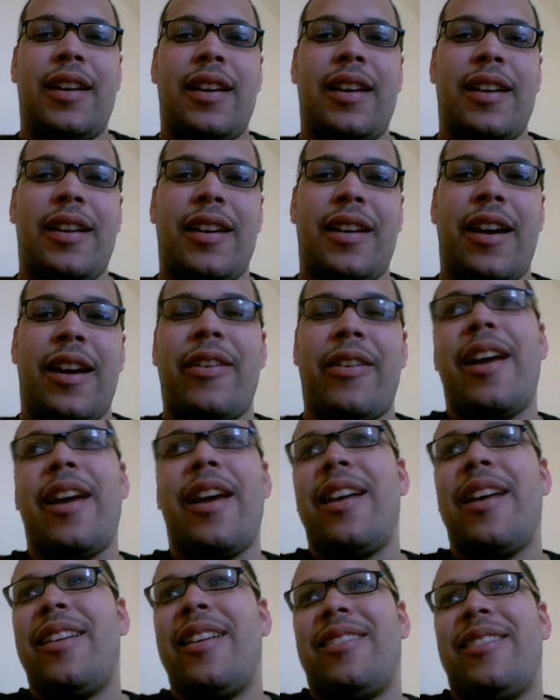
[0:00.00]
I've
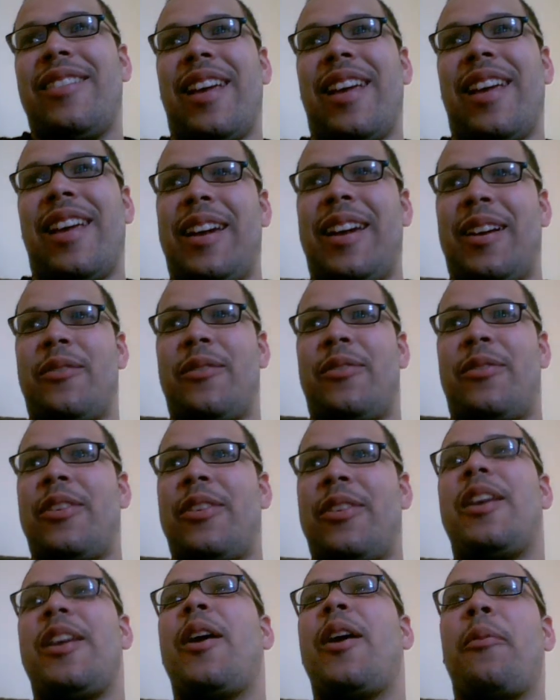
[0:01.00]
had like
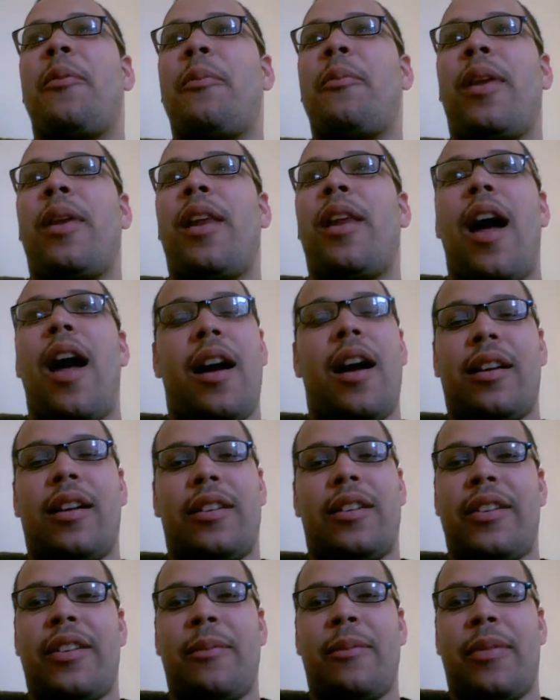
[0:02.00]
video block or
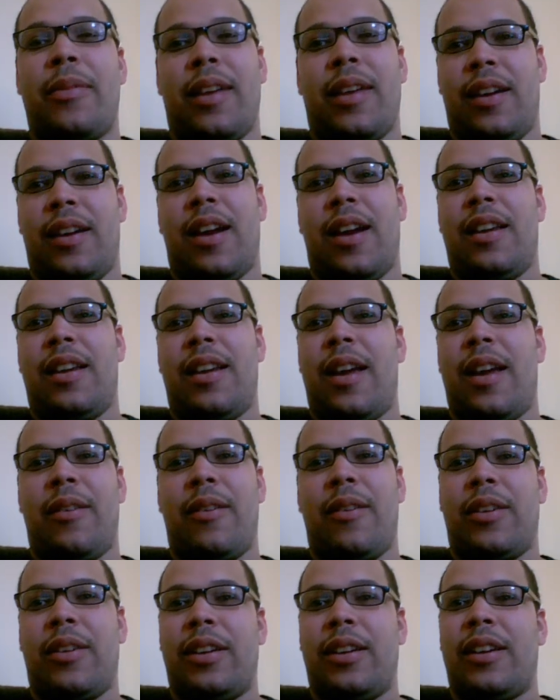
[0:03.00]
something. I didn't have
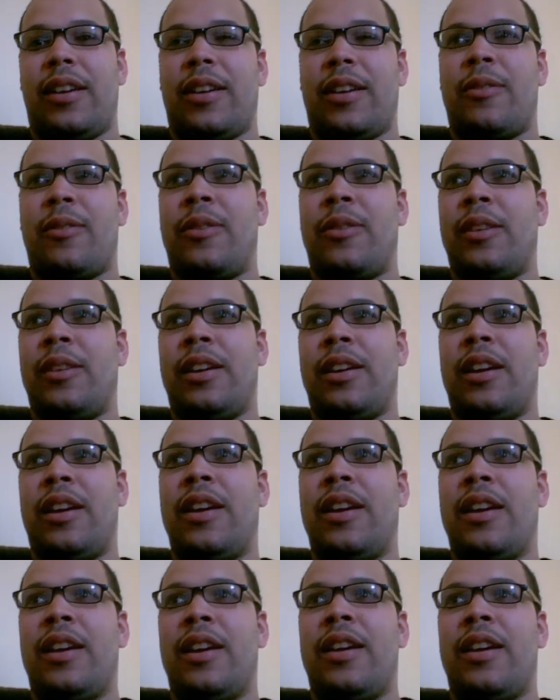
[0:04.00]
anything that really
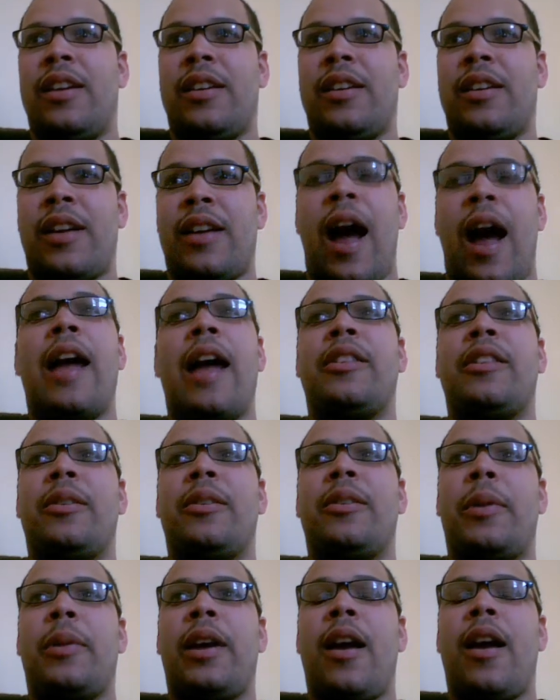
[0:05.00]
got to
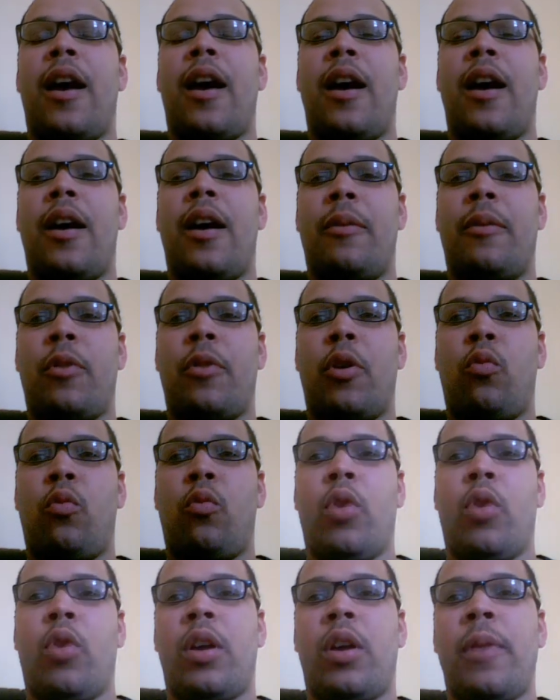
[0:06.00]
me.
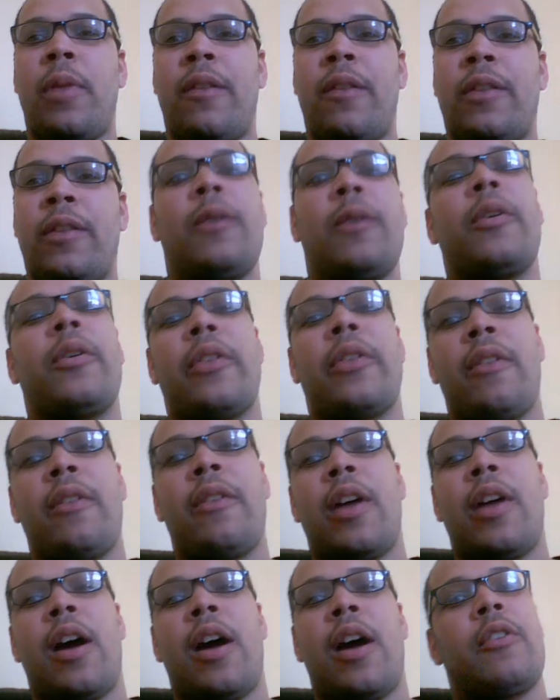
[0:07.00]
One of my viewers of
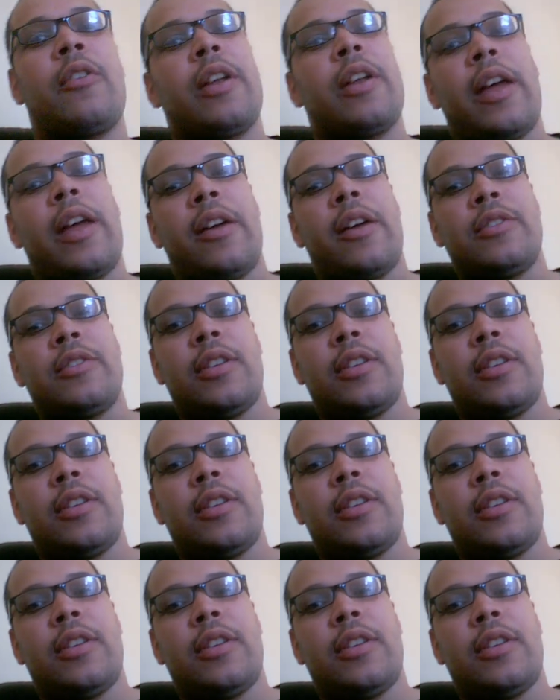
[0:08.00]
the Andre Lounge